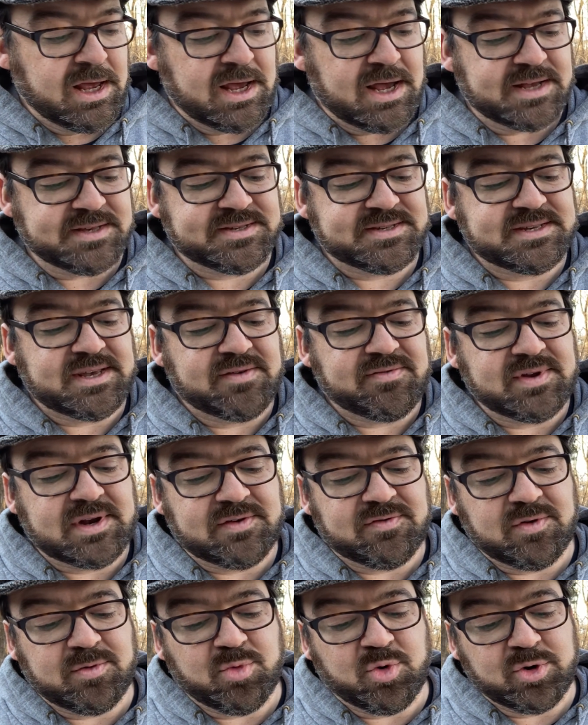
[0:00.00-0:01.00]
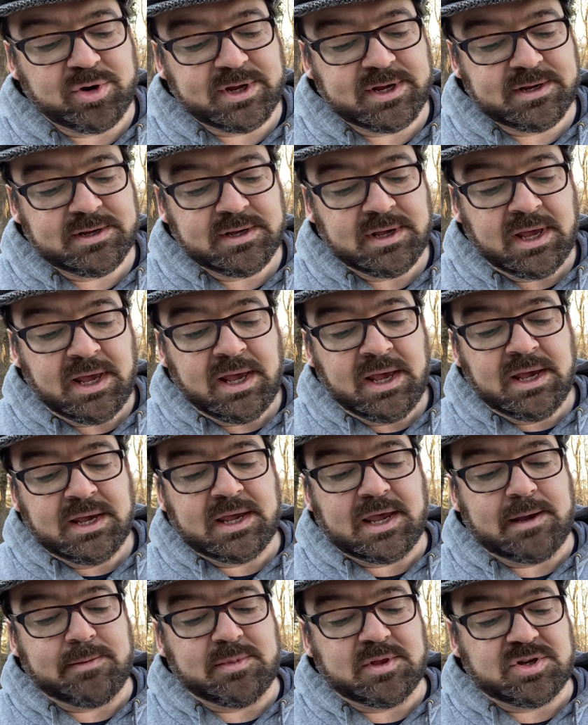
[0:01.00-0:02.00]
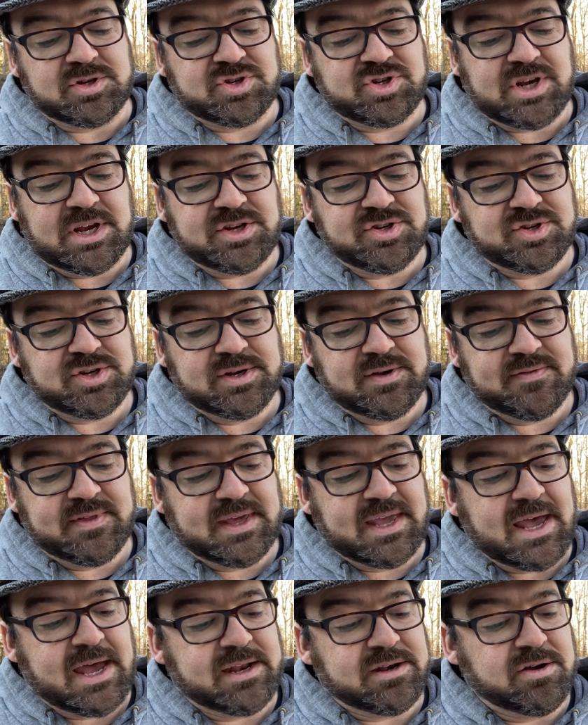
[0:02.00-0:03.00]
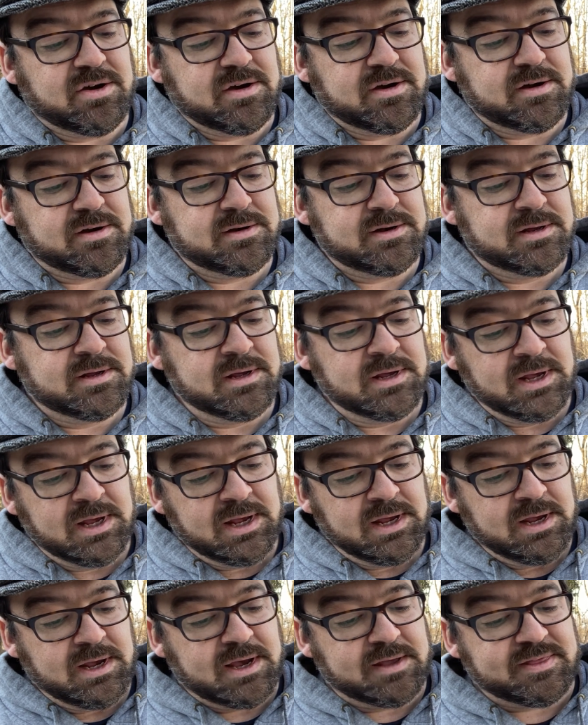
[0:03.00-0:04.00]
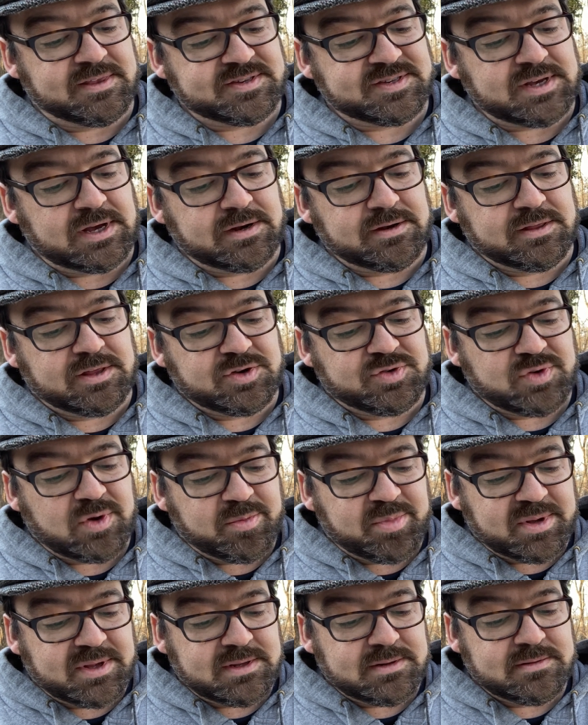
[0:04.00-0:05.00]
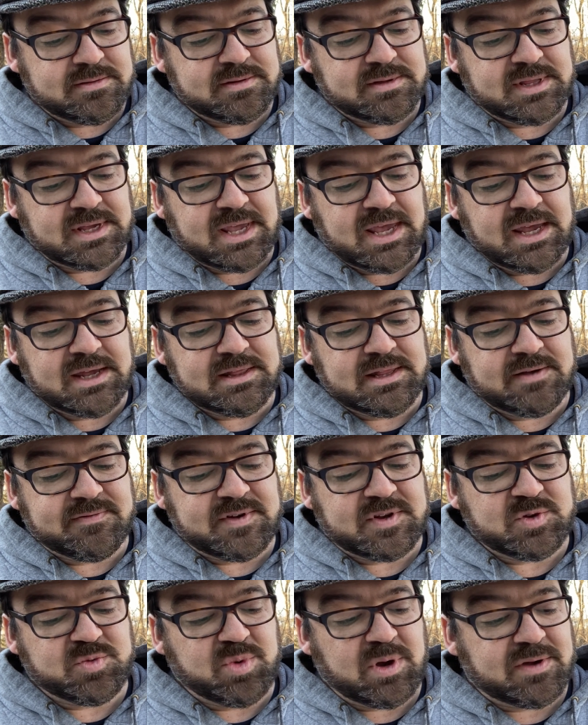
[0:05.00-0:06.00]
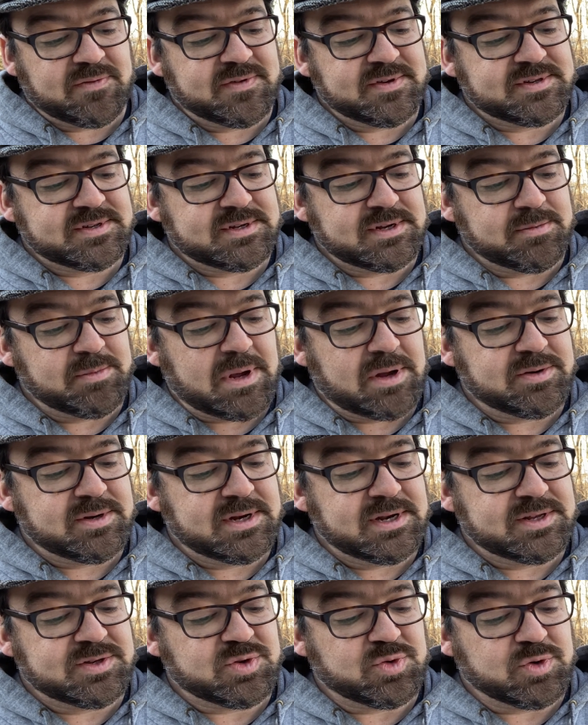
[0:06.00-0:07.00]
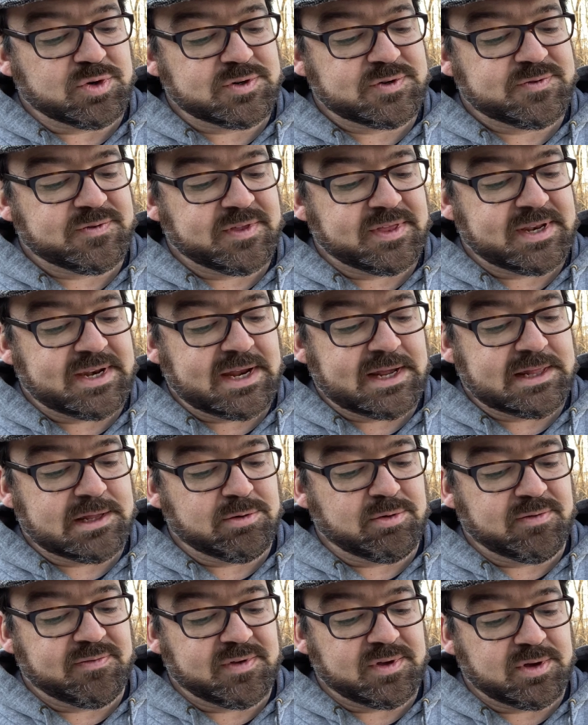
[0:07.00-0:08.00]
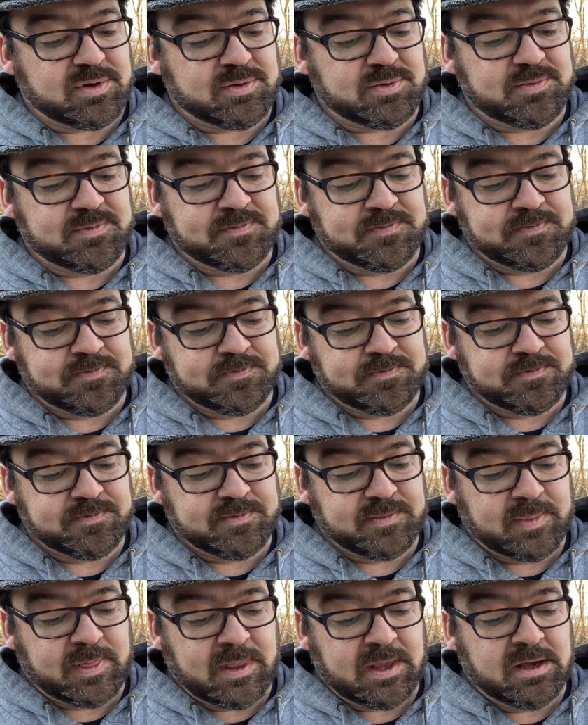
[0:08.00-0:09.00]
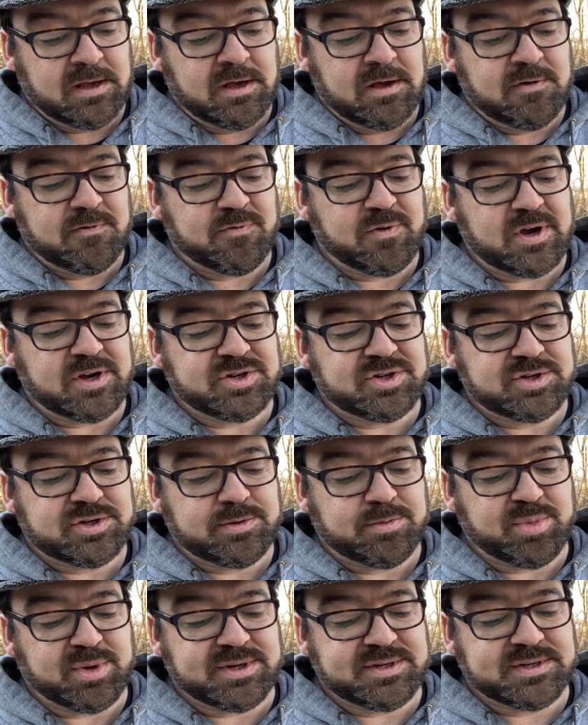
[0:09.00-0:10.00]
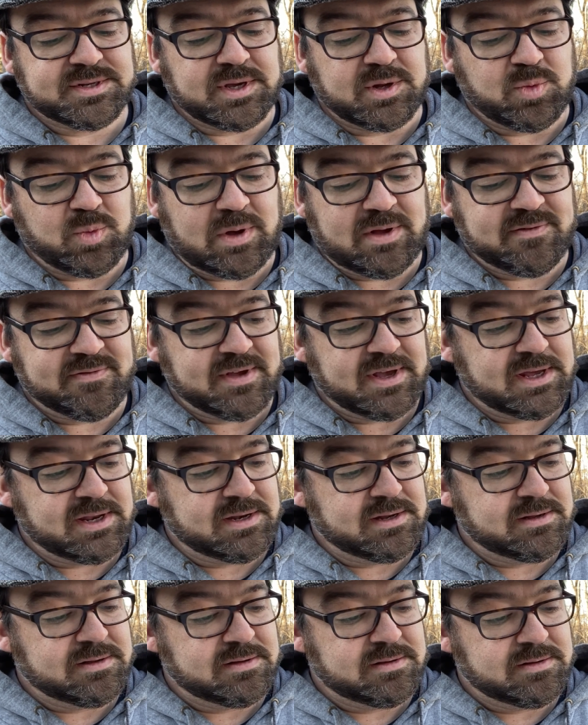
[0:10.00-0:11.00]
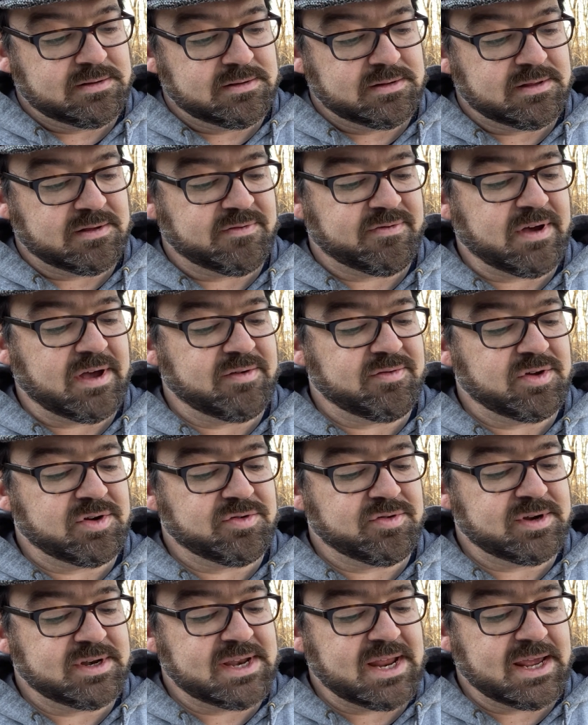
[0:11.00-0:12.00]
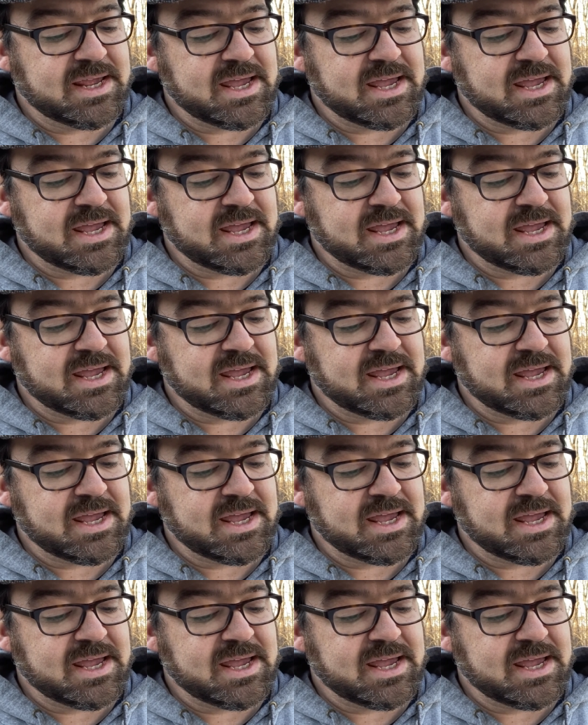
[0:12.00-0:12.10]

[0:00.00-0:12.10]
At 7 every morning came the changing of the cat guard. At the sound of the trumpet, the king left his breakfast and mounted his horse for the daily review. Fresh, brisk, and well-fed, the 500-day